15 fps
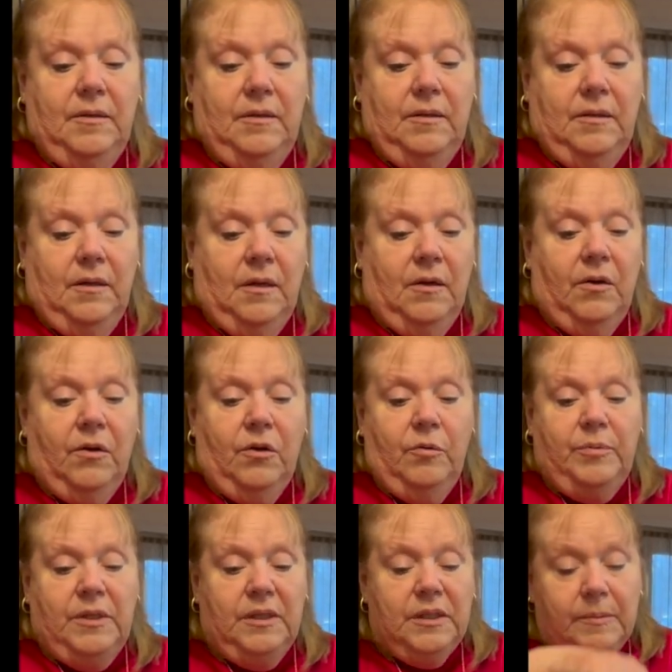
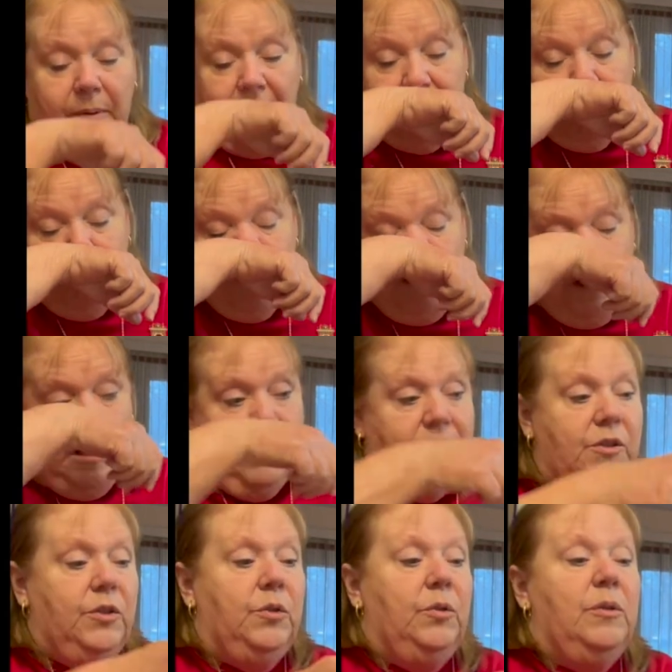herbs and spices, you have
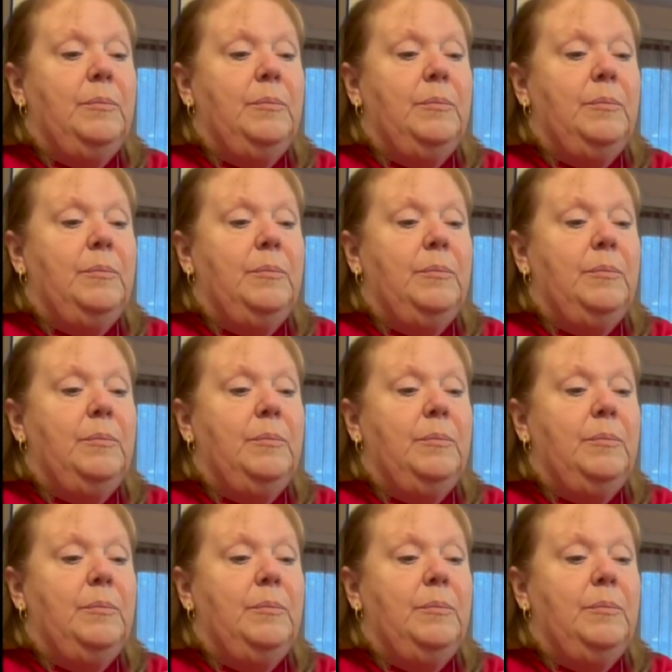to